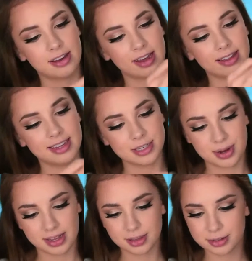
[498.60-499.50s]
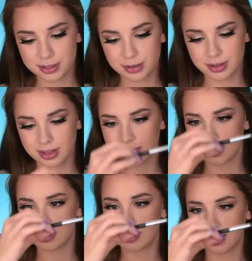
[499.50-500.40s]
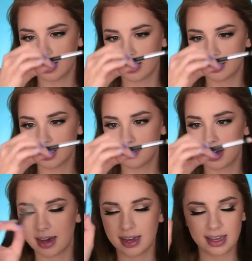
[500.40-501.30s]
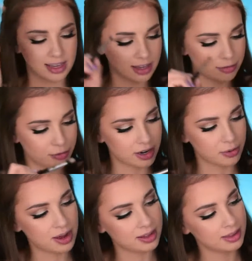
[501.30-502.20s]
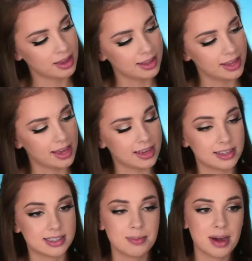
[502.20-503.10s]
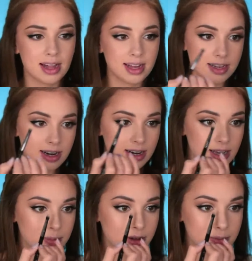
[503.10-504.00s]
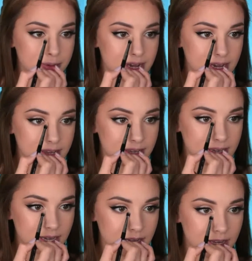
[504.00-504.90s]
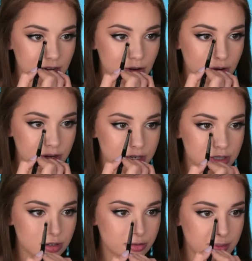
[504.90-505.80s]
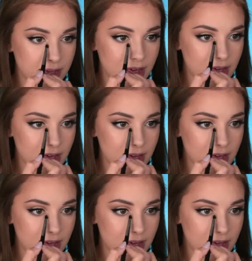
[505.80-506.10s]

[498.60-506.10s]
Okay, this one looks good. It's the Sigma E41. Taking the same highlighter and I'm gonna apply it in the inner corners of my